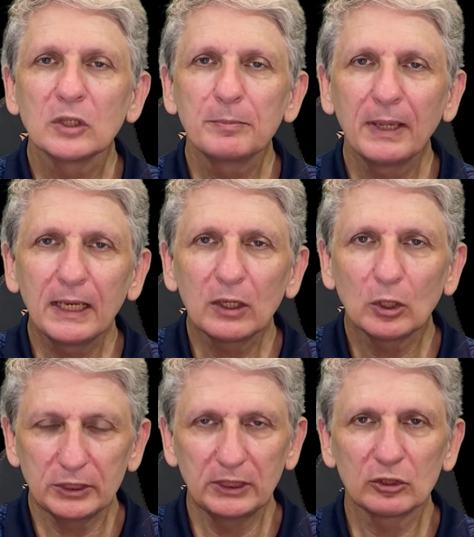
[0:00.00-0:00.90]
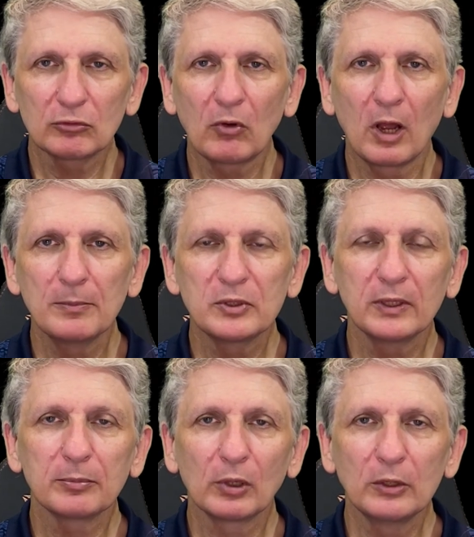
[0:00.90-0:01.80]
So, pedagogy describes
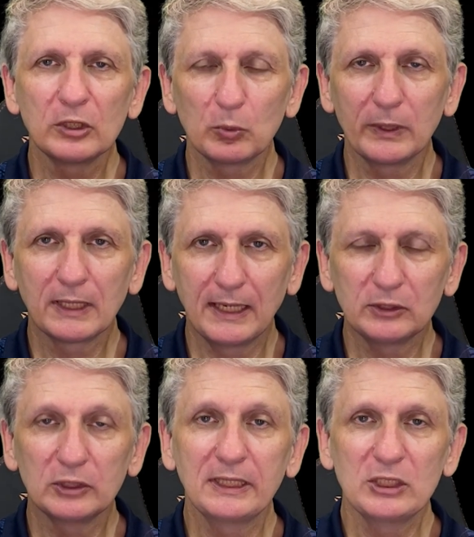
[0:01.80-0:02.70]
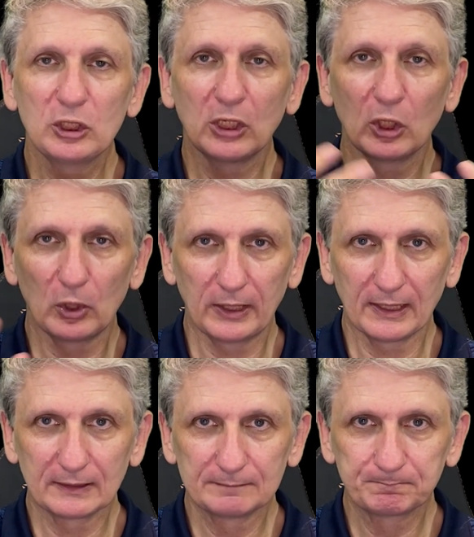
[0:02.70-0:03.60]
the approaches we take to teaching and
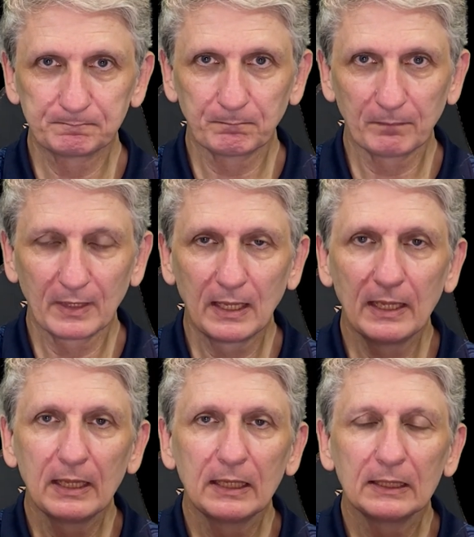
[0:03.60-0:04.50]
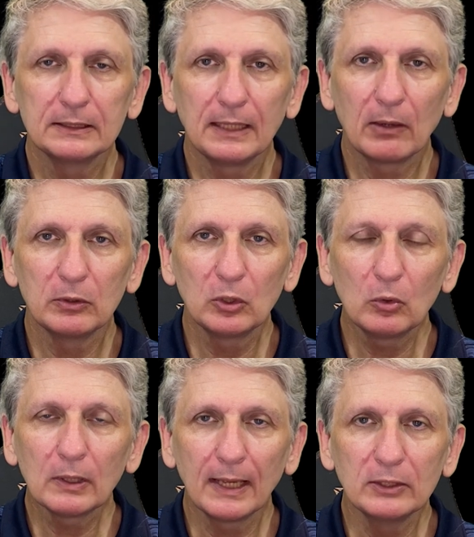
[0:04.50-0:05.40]
learning. Now, in
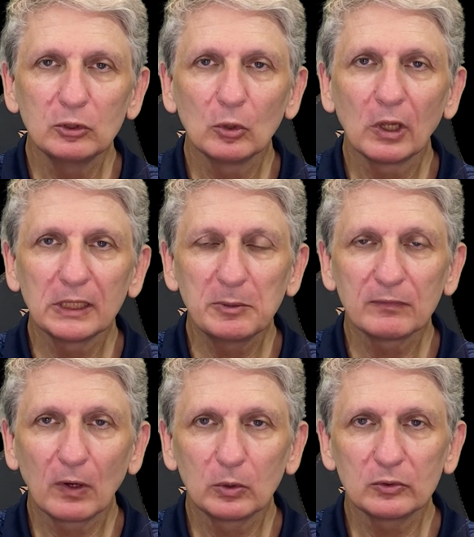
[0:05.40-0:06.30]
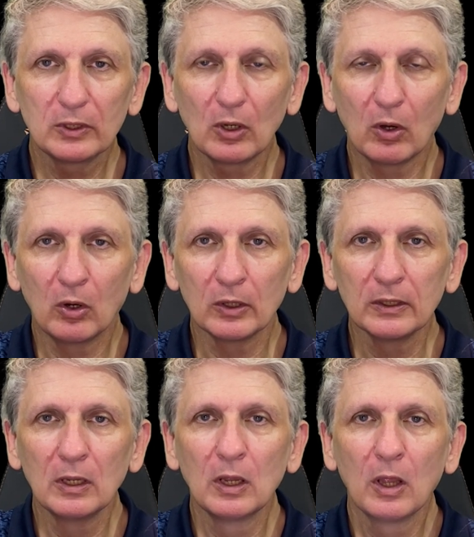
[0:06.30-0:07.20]
your case, you're going to be focusing
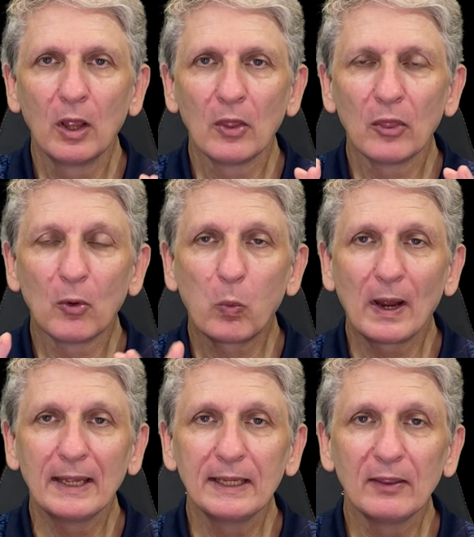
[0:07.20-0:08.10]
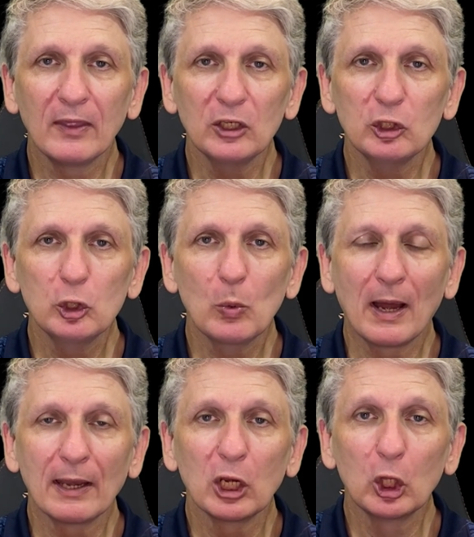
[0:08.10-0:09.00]
on the way that
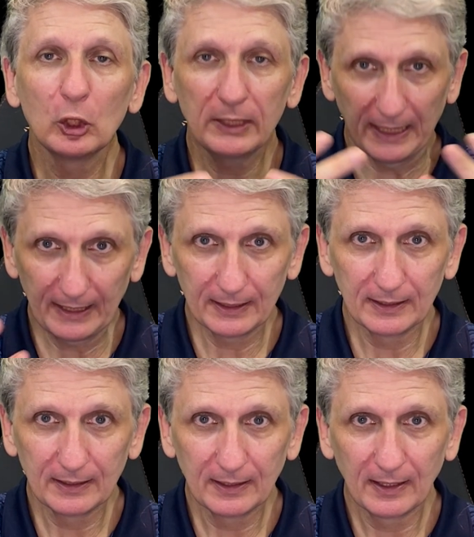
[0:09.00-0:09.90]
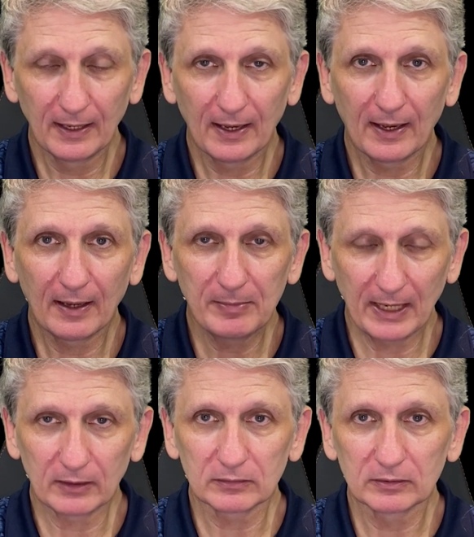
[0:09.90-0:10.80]
you are learning
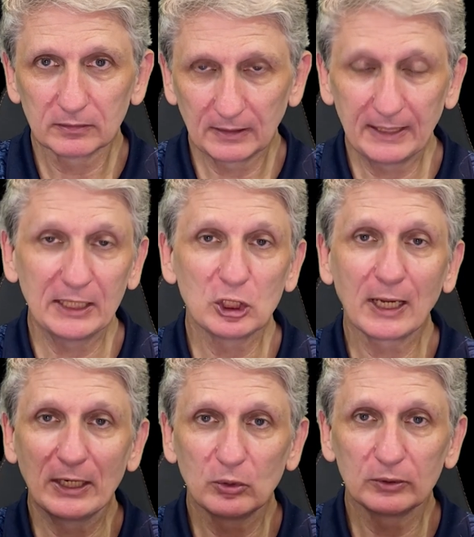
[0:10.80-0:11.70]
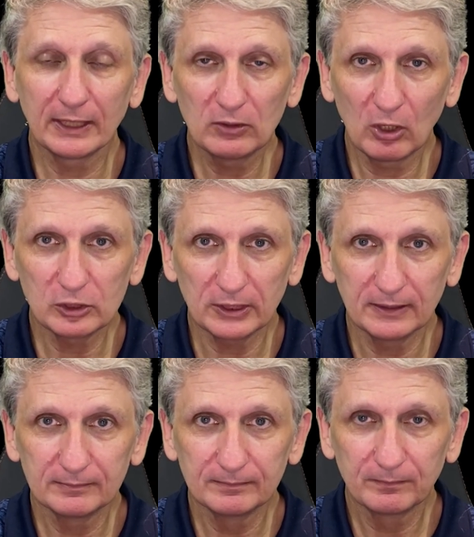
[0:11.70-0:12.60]
about an educational technology.